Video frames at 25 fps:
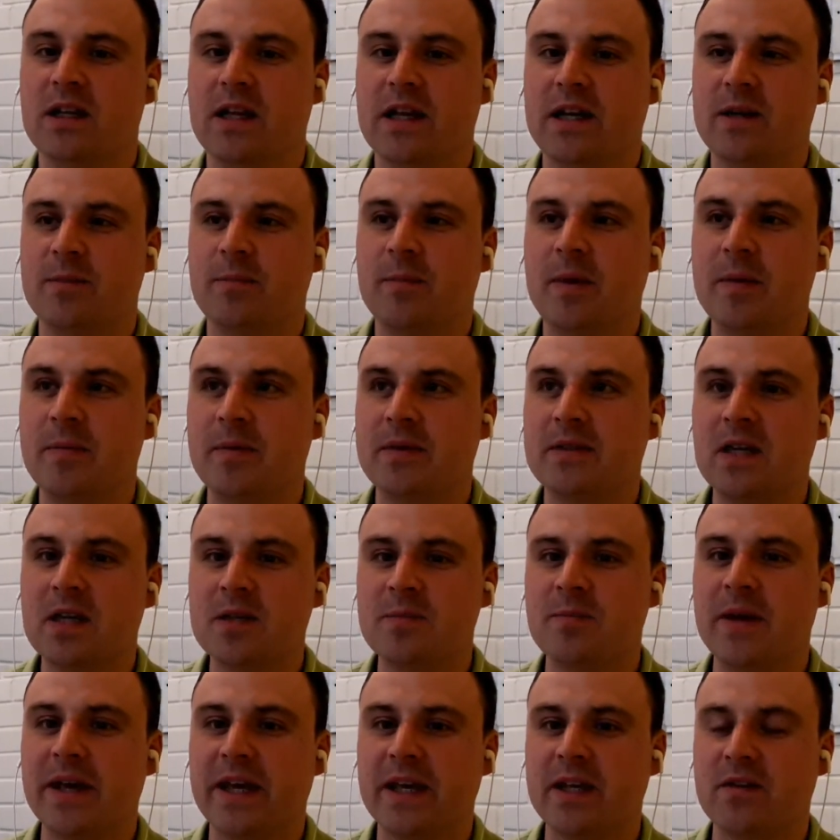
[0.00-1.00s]
Like maybe
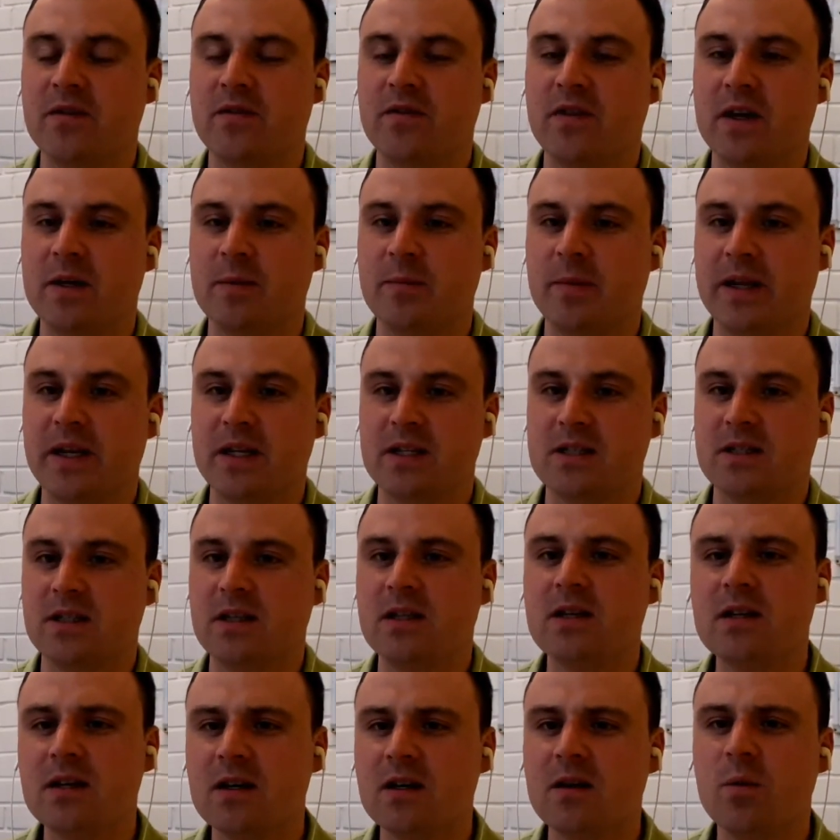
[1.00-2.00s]
not making fun, but it's
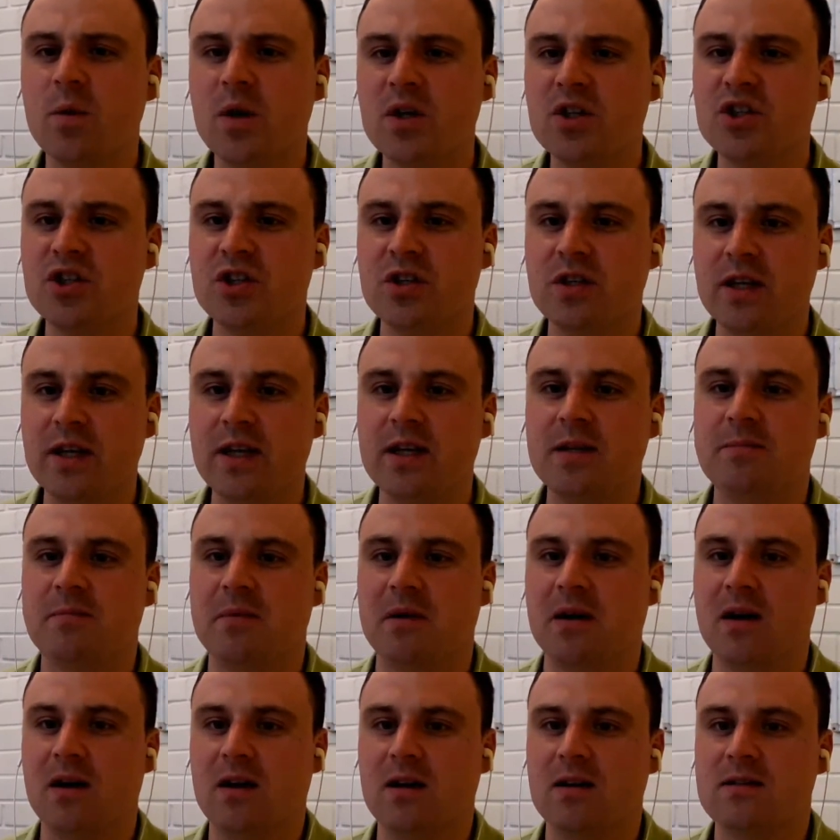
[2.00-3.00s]
what you need,
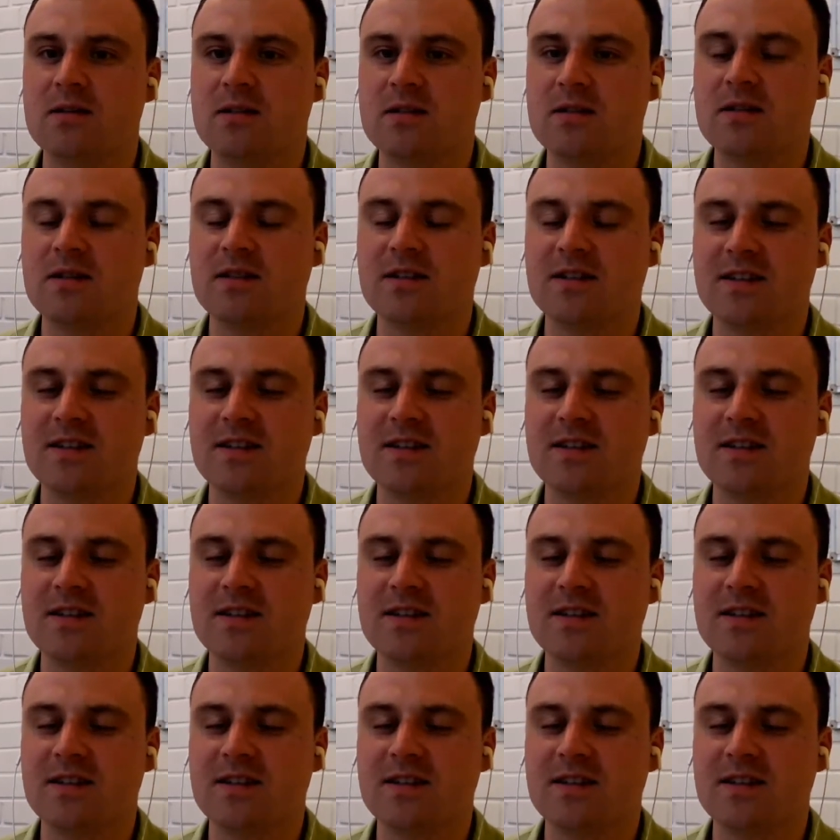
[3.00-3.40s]
boss.